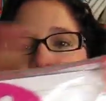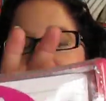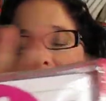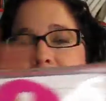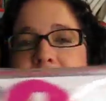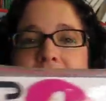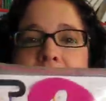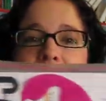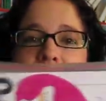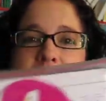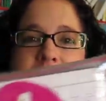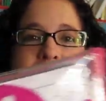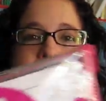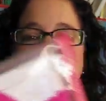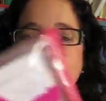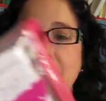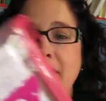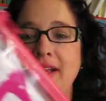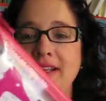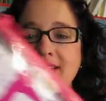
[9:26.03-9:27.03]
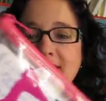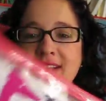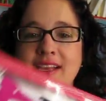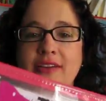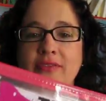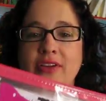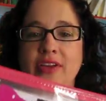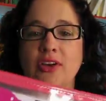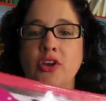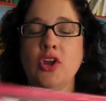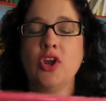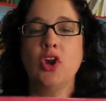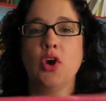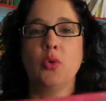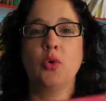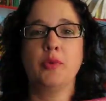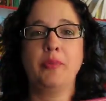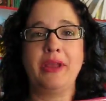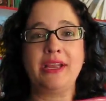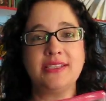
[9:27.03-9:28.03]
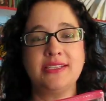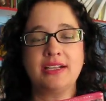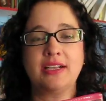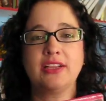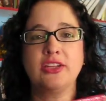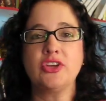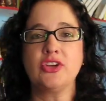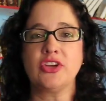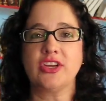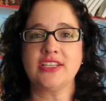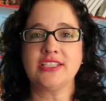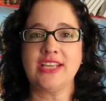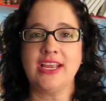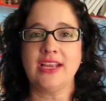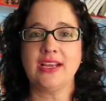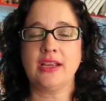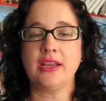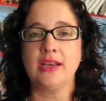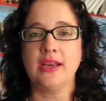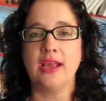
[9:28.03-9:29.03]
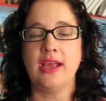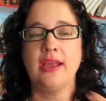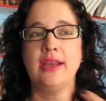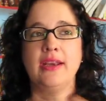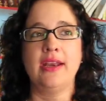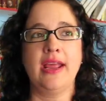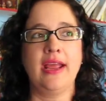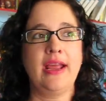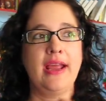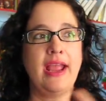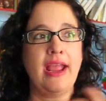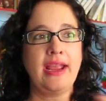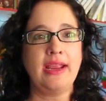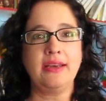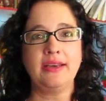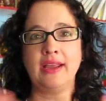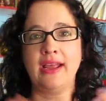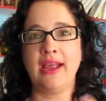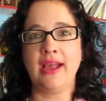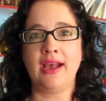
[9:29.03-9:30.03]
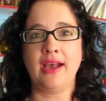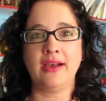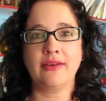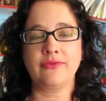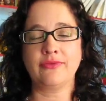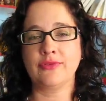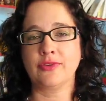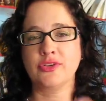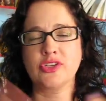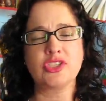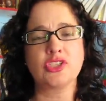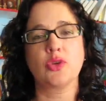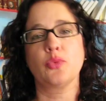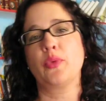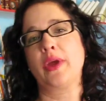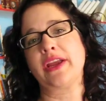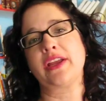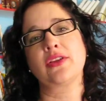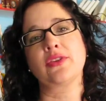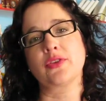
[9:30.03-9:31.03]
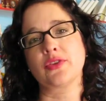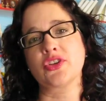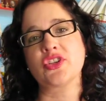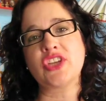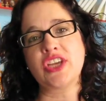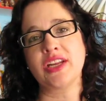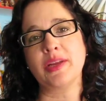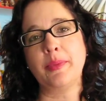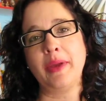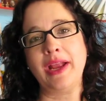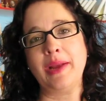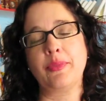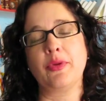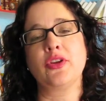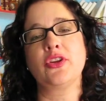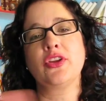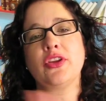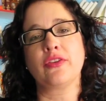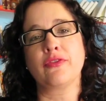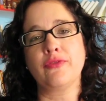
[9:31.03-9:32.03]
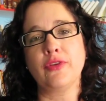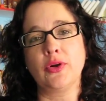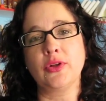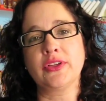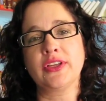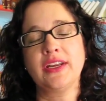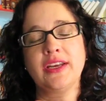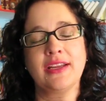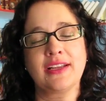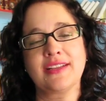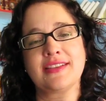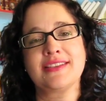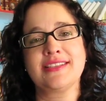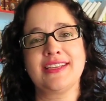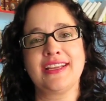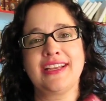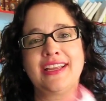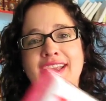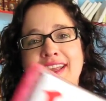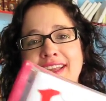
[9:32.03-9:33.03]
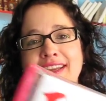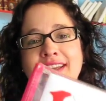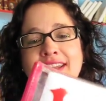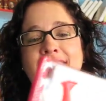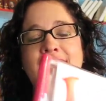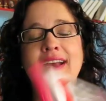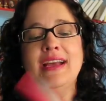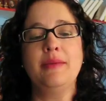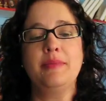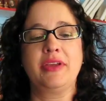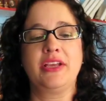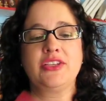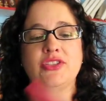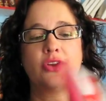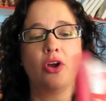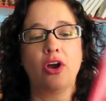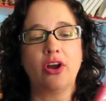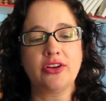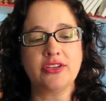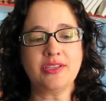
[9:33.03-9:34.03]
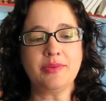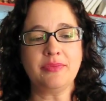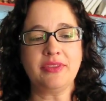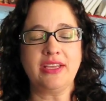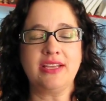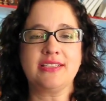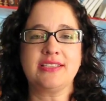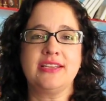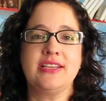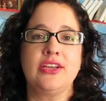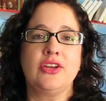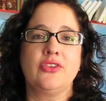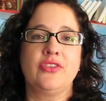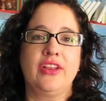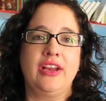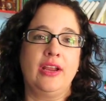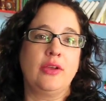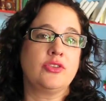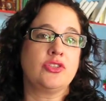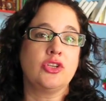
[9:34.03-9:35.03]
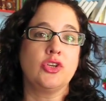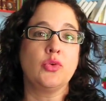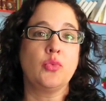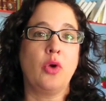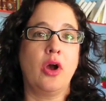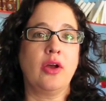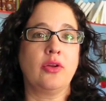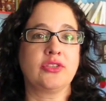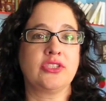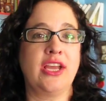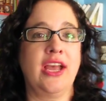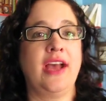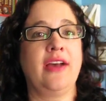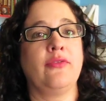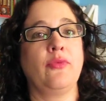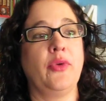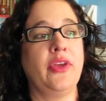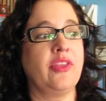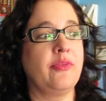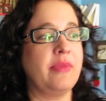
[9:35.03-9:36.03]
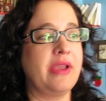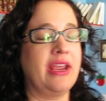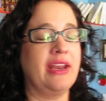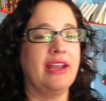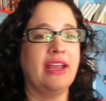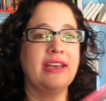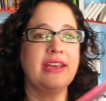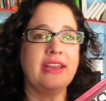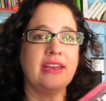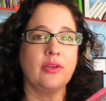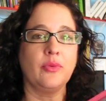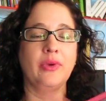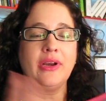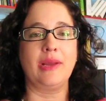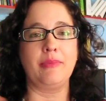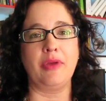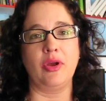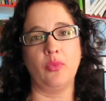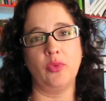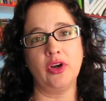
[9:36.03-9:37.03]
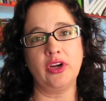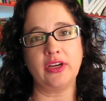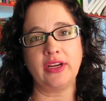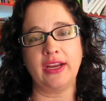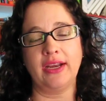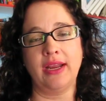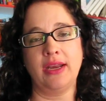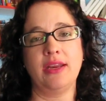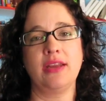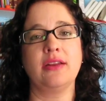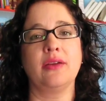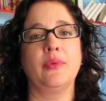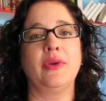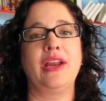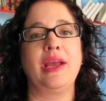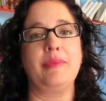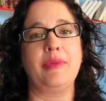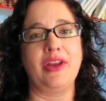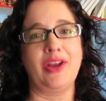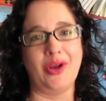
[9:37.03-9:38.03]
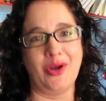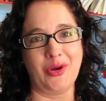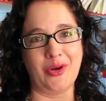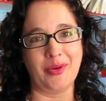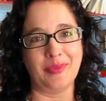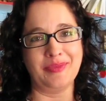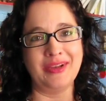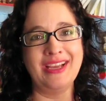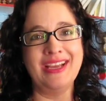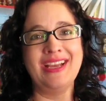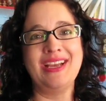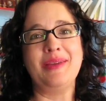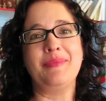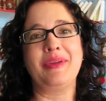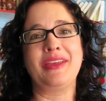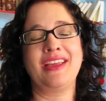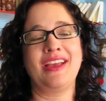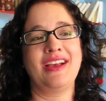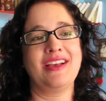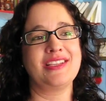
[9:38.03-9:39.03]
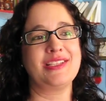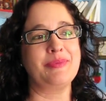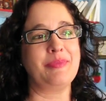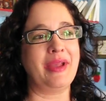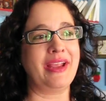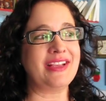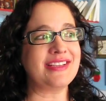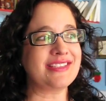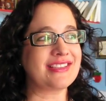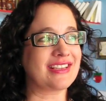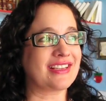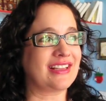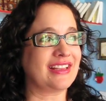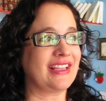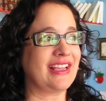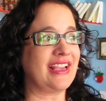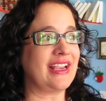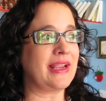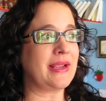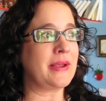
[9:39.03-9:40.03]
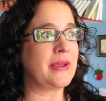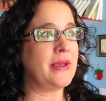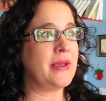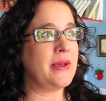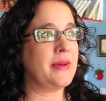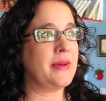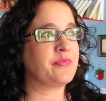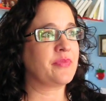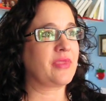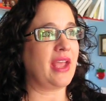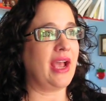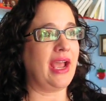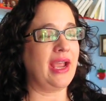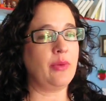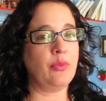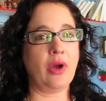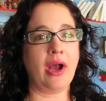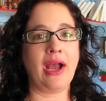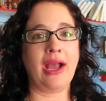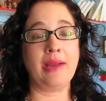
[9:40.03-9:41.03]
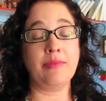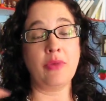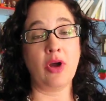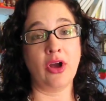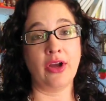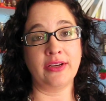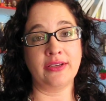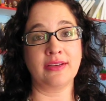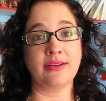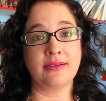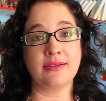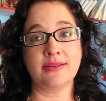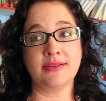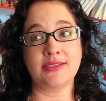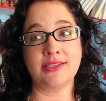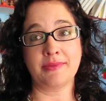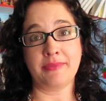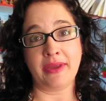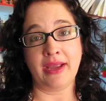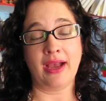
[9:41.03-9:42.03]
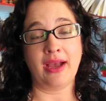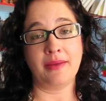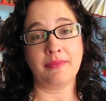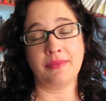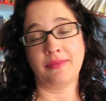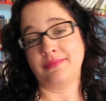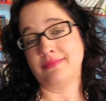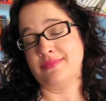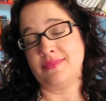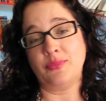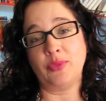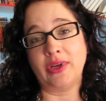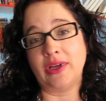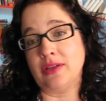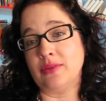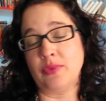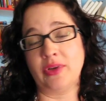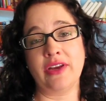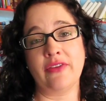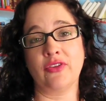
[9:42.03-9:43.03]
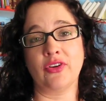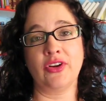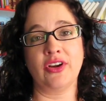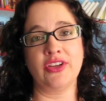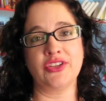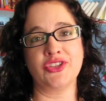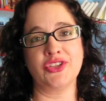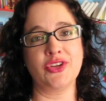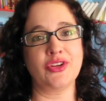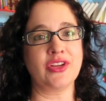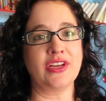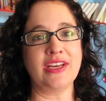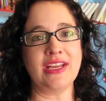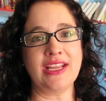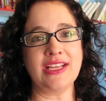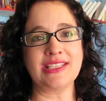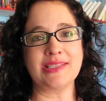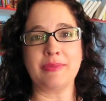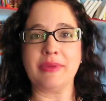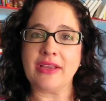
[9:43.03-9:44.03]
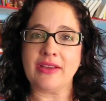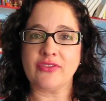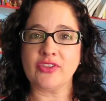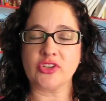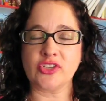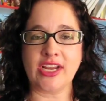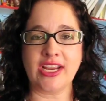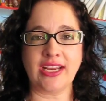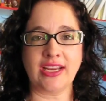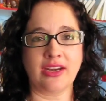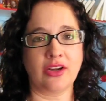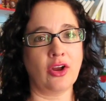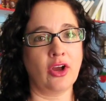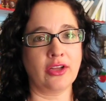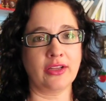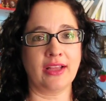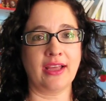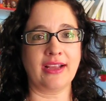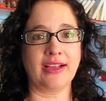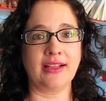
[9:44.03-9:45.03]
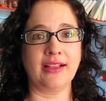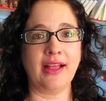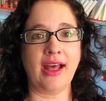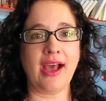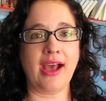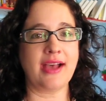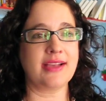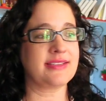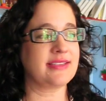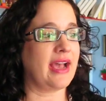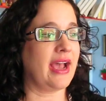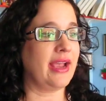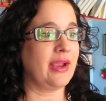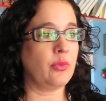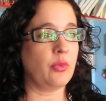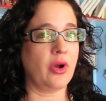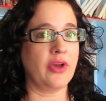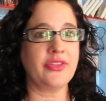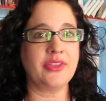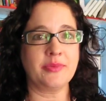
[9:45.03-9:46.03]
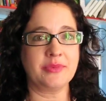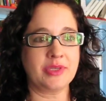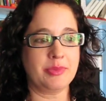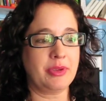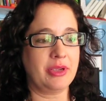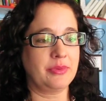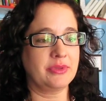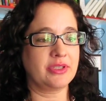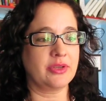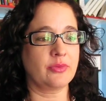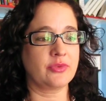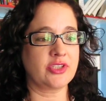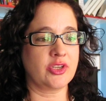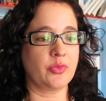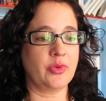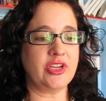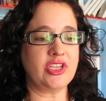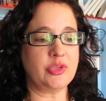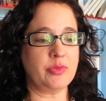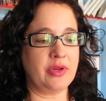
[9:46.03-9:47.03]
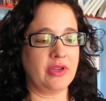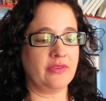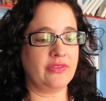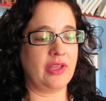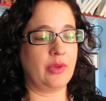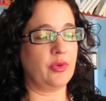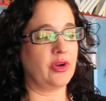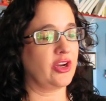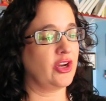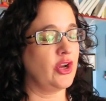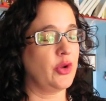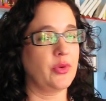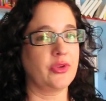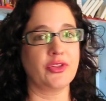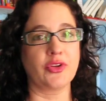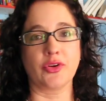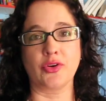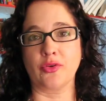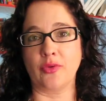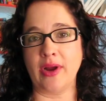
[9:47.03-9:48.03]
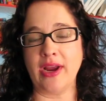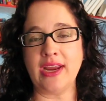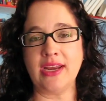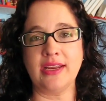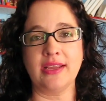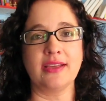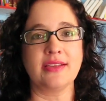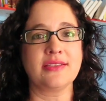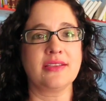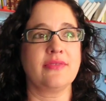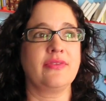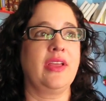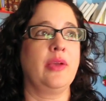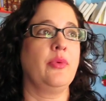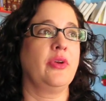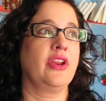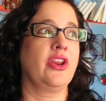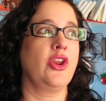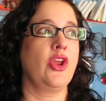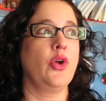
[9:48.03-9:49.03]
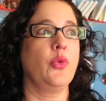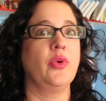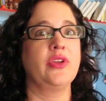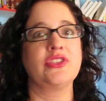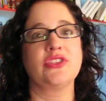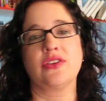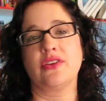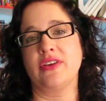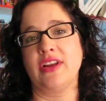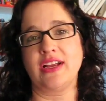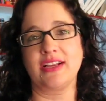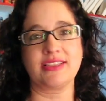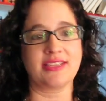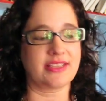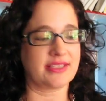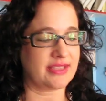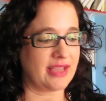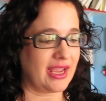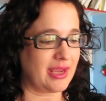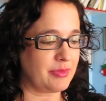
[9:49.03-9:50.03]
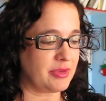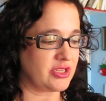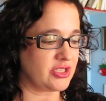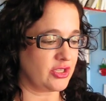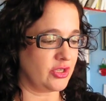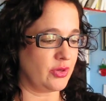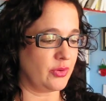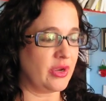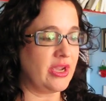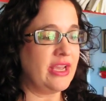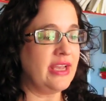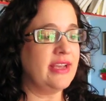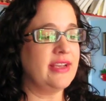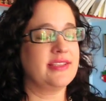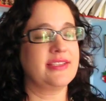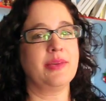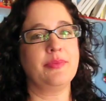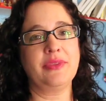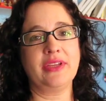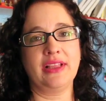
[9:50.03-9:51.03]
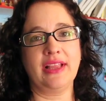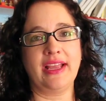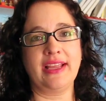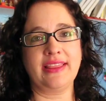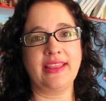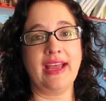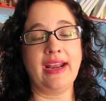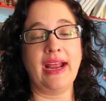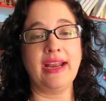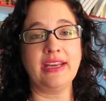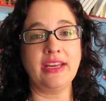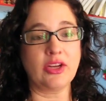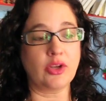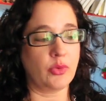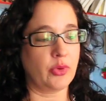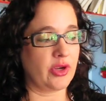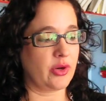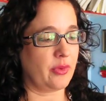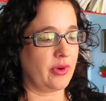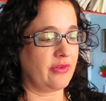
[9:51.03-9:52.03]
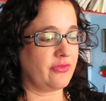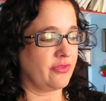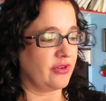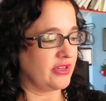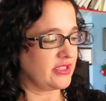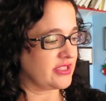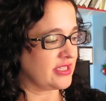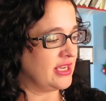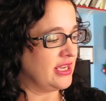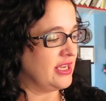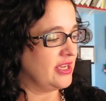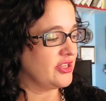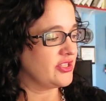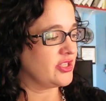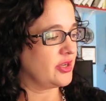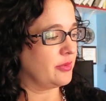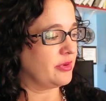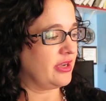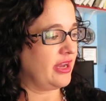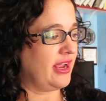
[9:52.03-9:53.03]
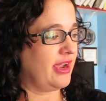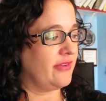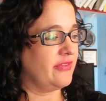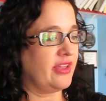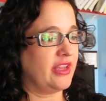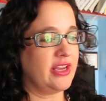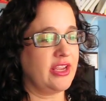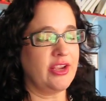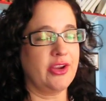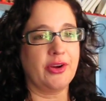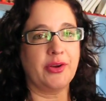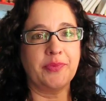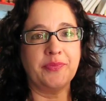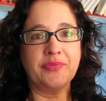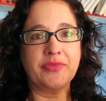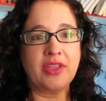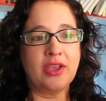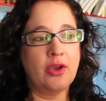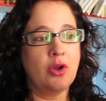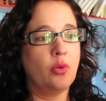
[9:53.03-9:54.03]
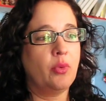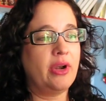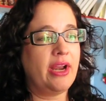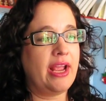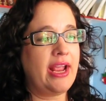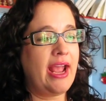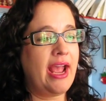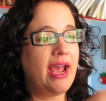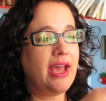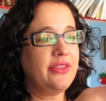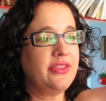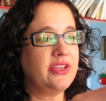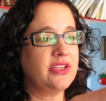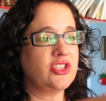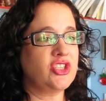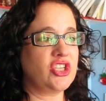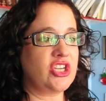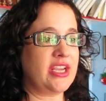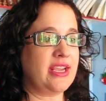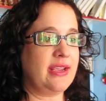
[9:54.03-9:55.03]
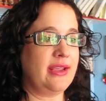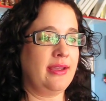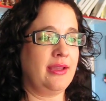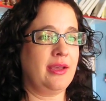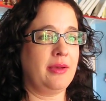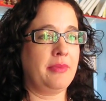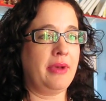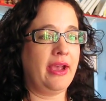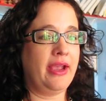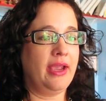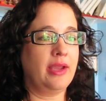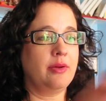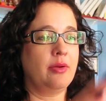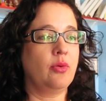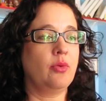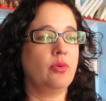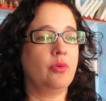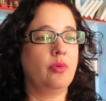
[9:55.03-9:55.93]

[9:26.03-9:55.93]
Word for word: something like 10 by seven, where basically you could take an, an eight and a half or just a regular sheet of paper and you could fold it and it could stick in because there are some things in here that I do want to have with me and I need it when I'm at work and I need it when I'm at home because basically I, am on demand, I'm, well, whenever a student needs me, if they're taking an online class, I want them to be able to, to reach me if they want to know what their grade is, if they want to know what's their next assignment due, something like that. I need a quick reference. So I'm going to have that here. When I had the GM, I had